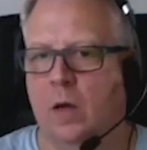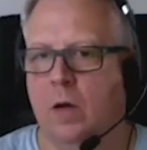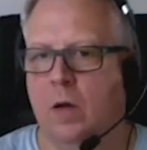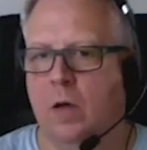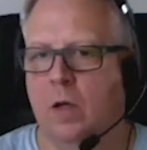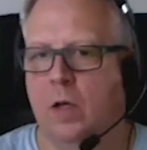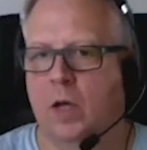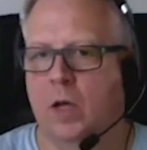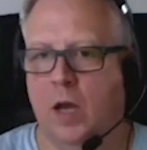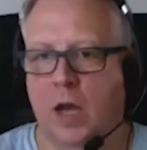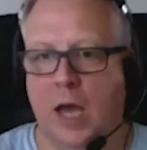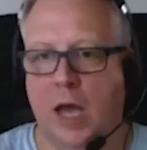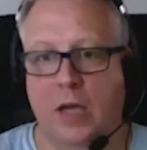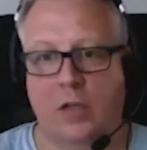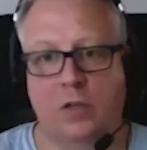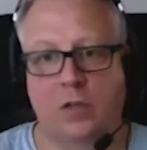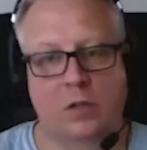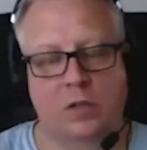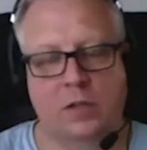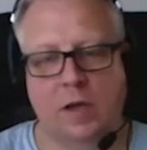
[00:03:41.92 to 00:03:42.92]

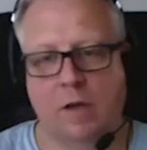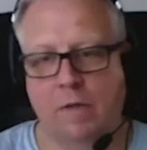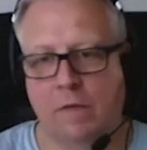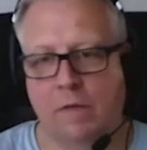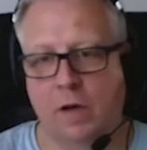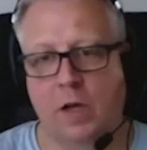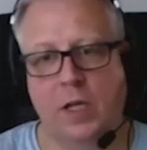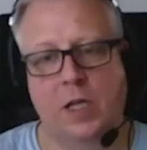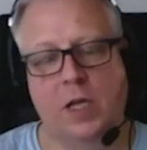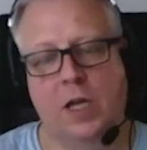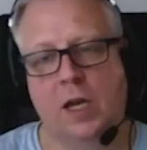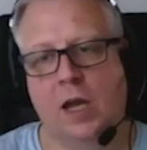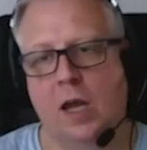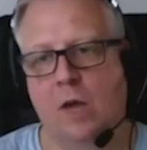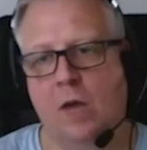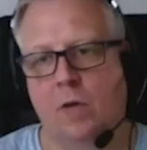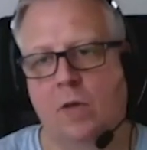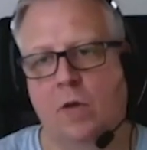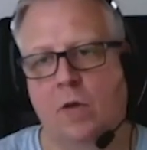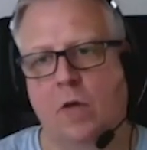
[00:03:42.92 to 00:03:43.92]
Definitely
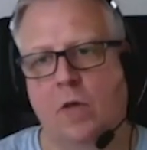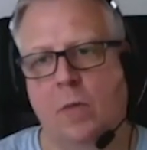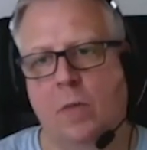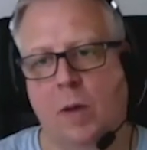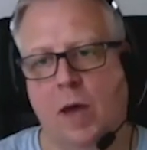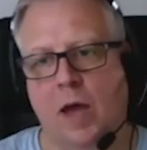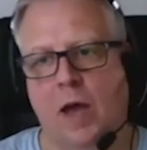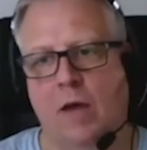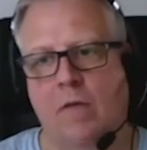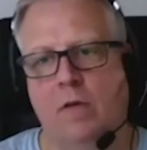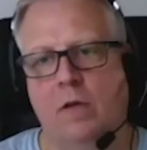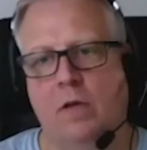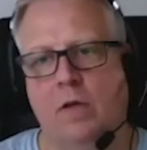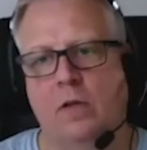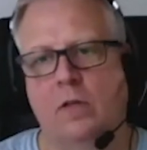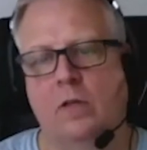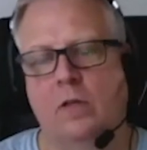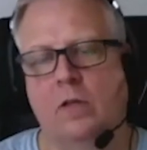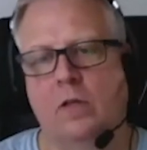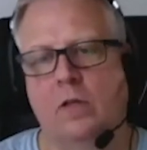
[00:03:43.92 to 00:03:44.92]
connect with other
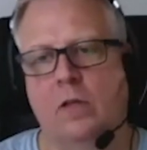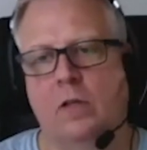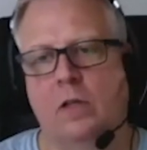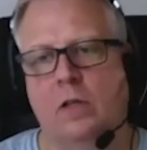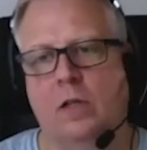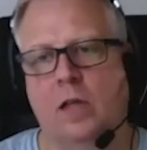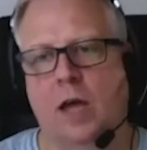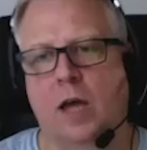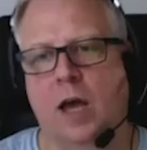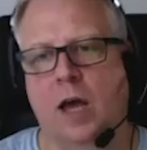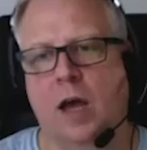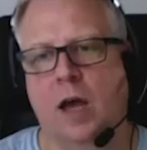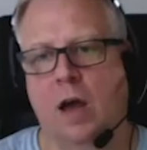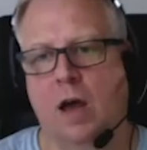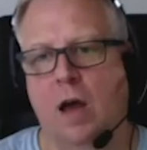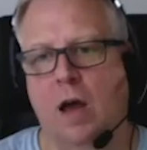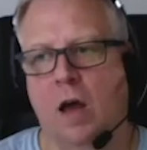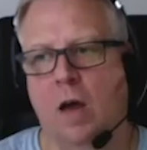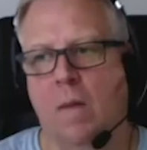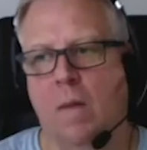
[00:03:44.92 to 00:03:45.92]
parents that
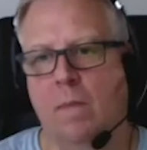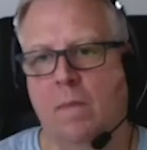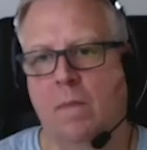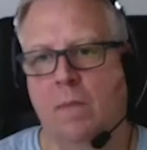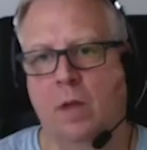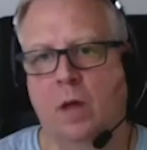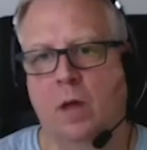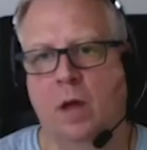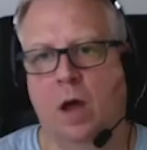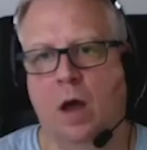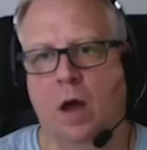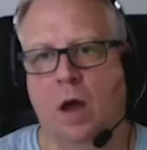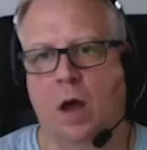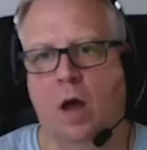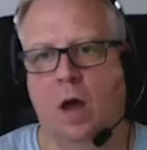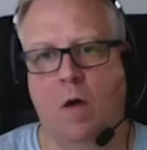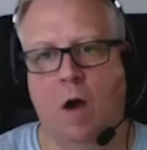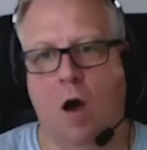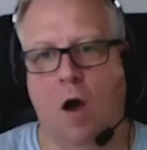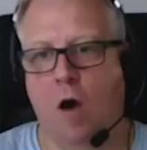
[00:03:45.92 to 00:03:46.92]
are
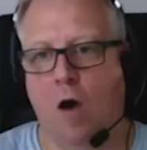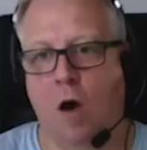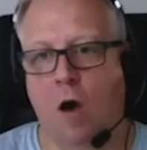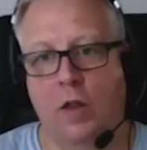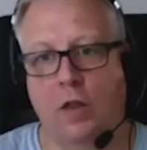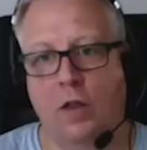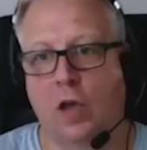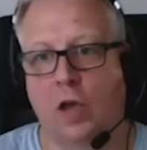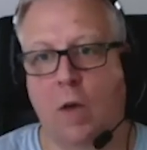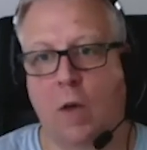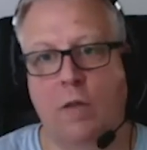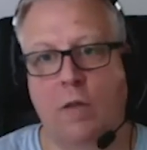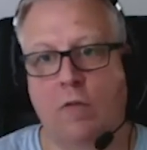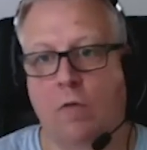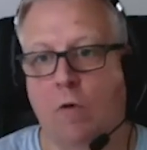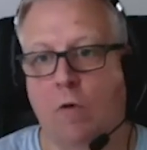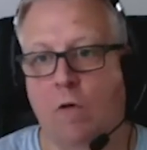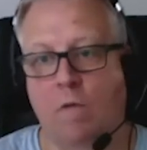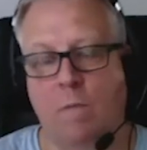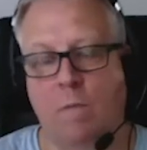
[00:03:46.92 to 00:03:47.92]
either going
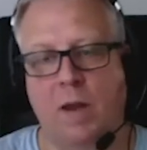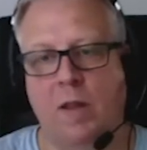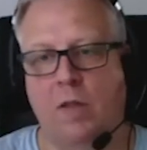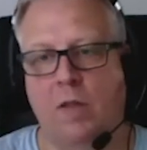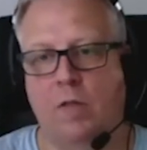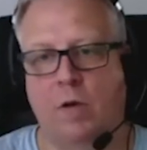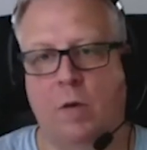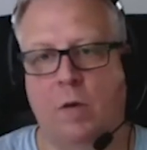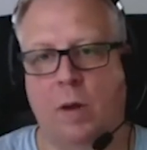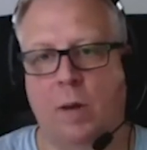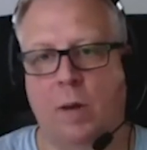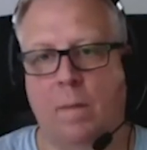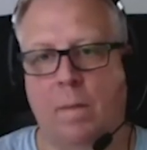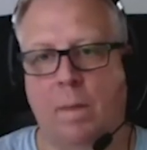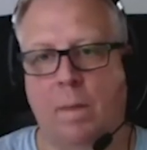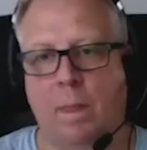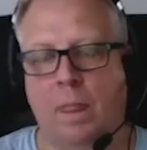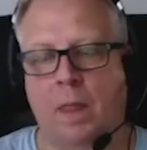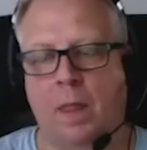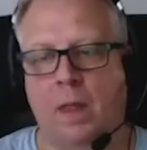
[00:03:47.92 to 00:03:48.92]
through it or have been through it.
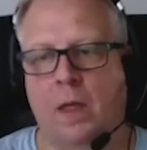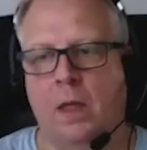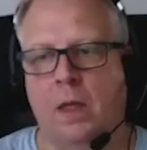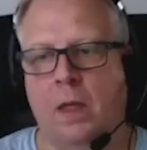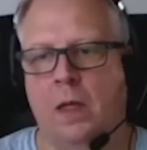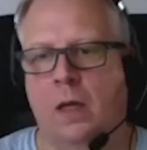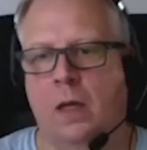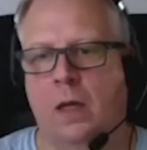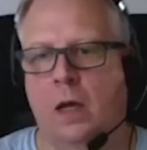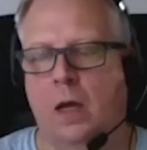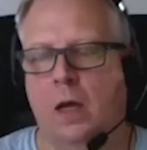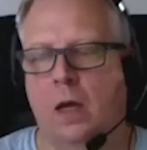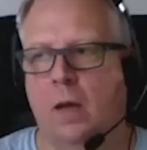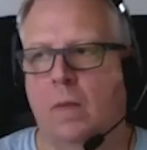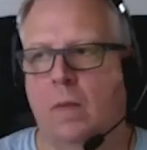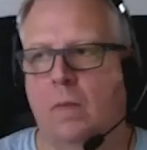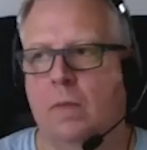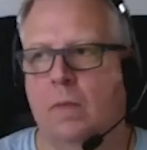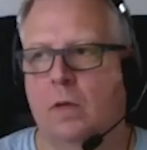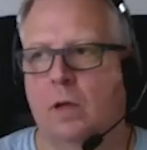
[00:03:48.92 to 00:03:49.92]

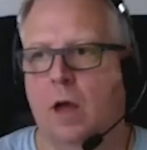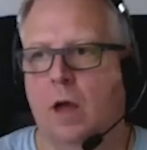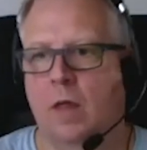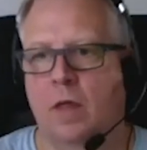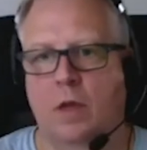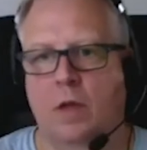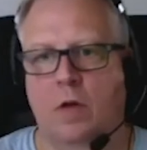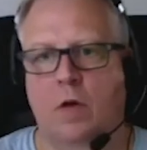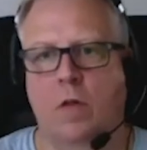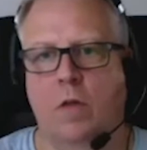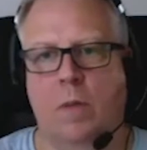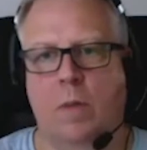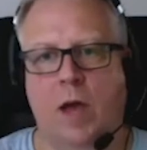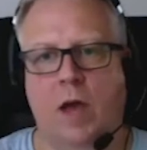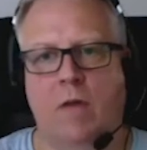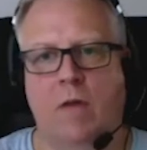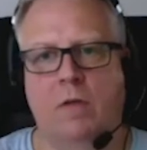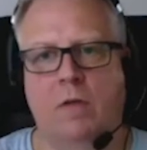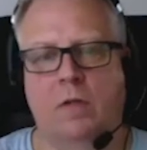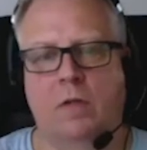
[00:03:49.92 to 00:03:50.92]
I think other
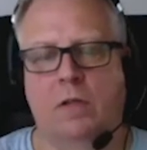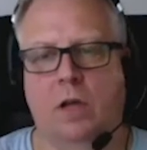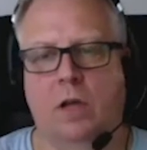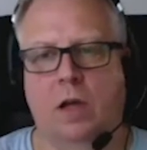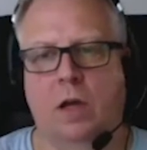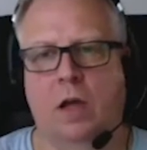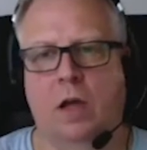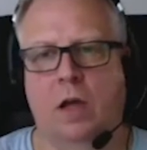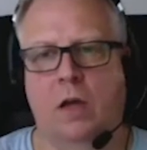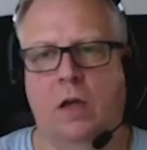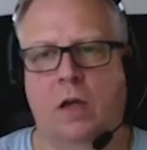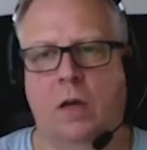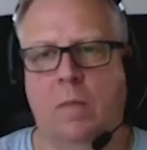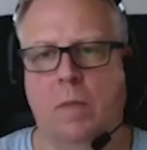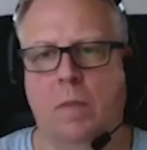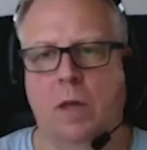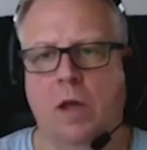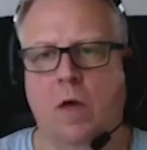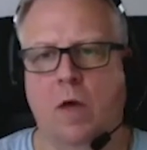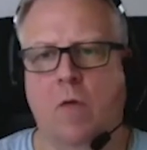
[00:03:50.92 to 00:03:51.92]
parents can
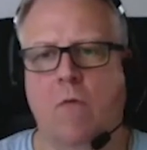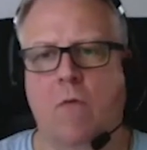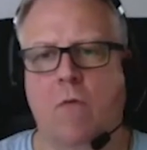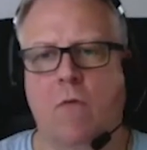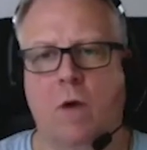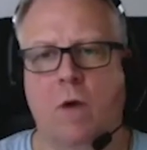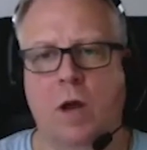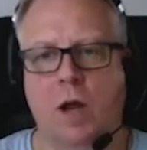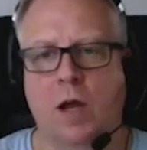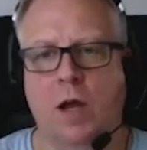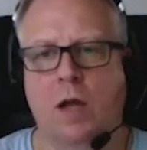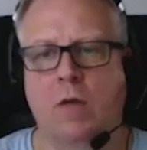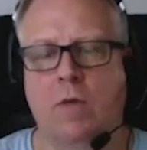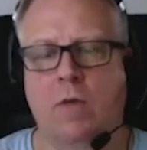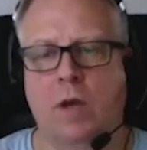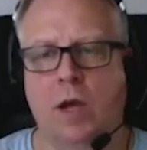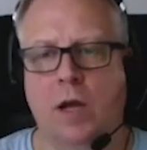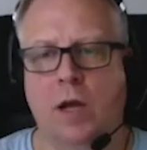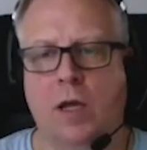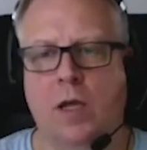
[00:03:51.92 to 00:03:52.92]
be really,
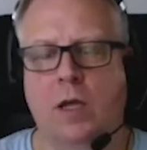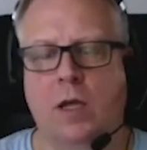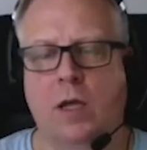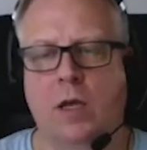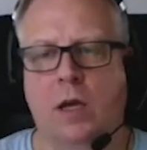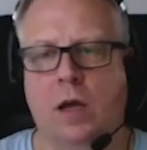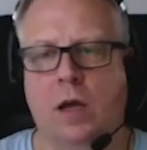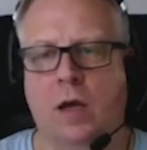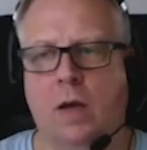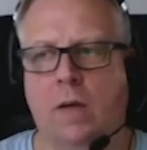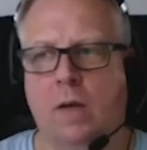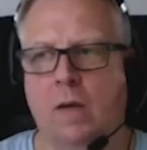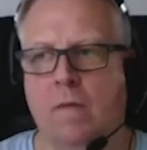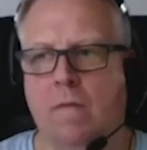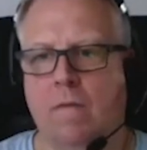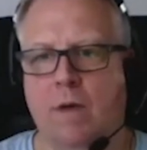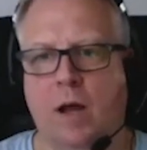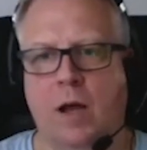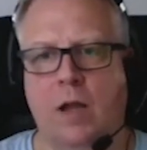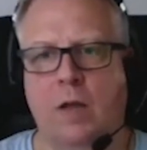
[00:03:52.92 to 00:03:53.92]
really
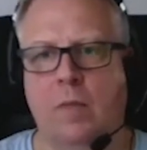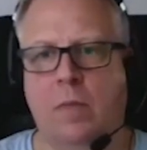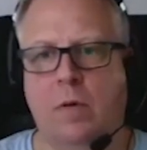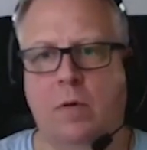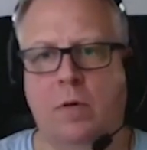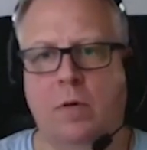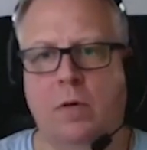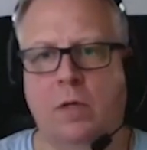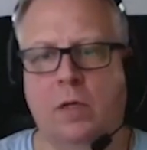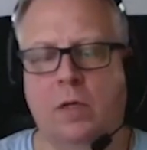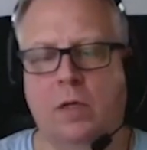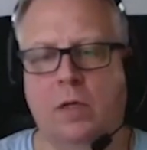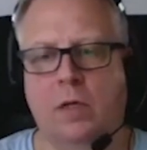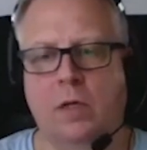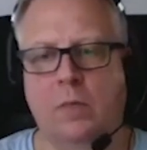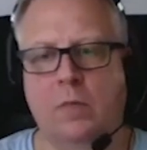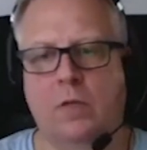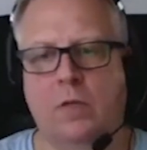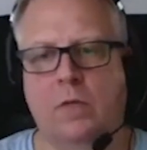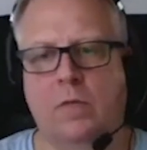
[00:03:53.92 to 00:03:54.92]
invaluable in
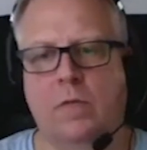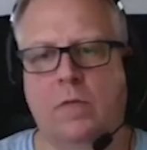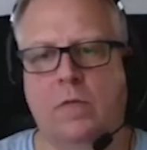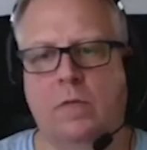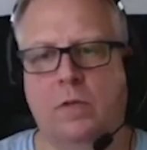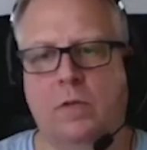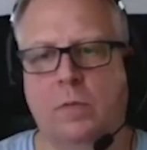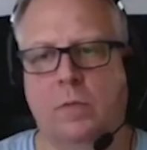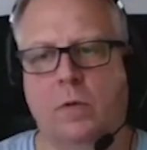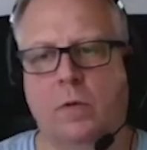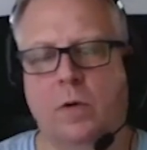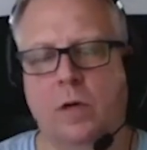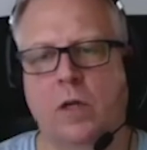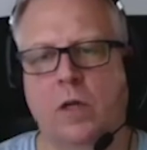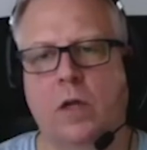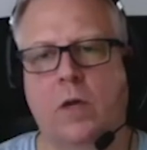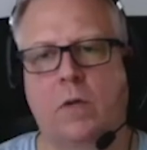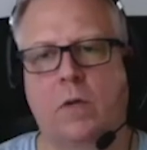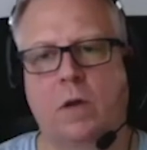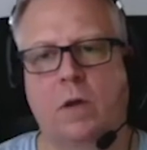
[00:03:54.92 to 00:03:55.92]
terms of supporting
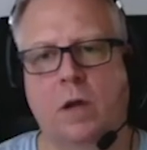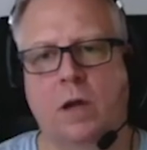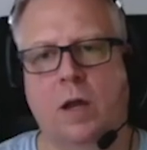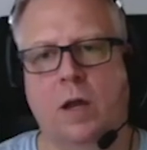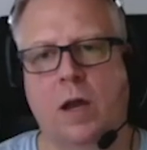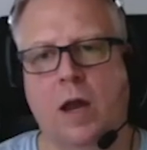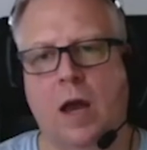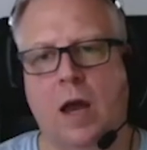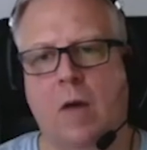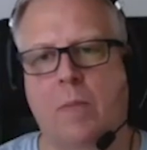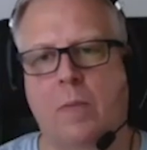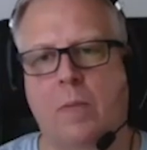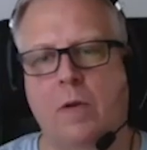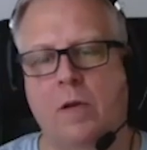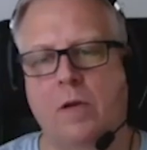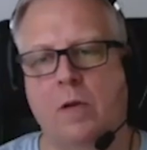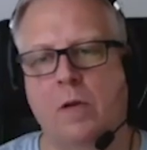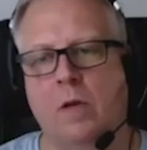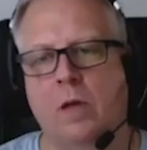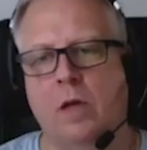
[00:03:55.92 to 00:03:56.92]
you and helping
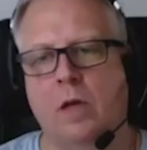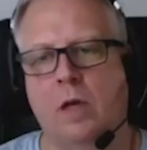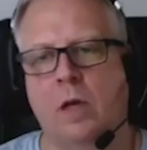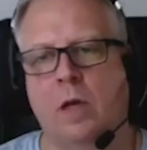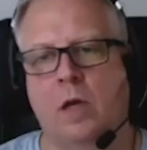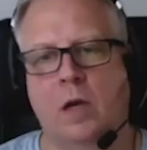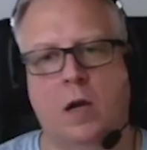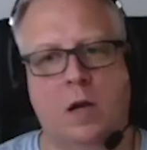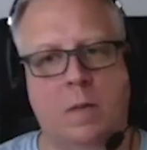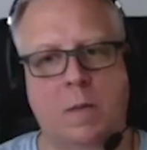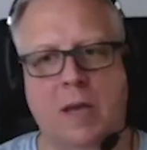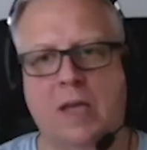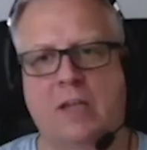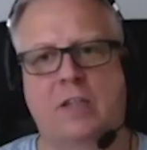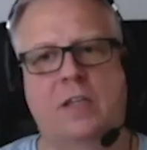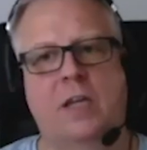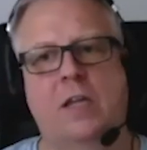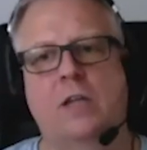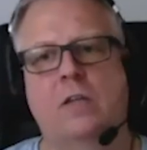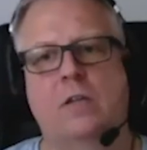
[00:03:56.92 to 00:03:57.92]
you kind of make
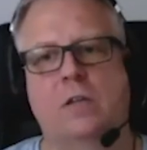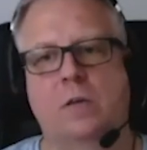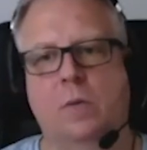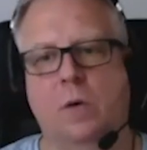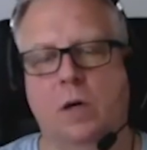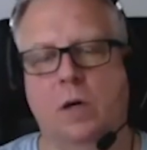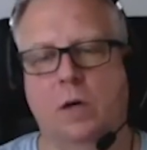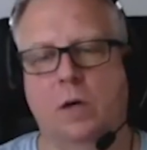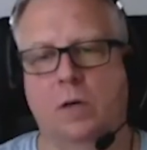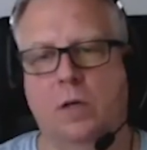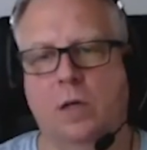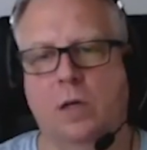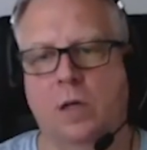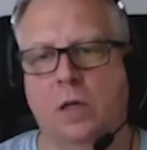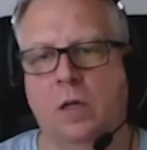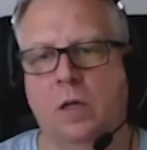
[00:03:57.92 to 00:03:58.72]
sense of the world.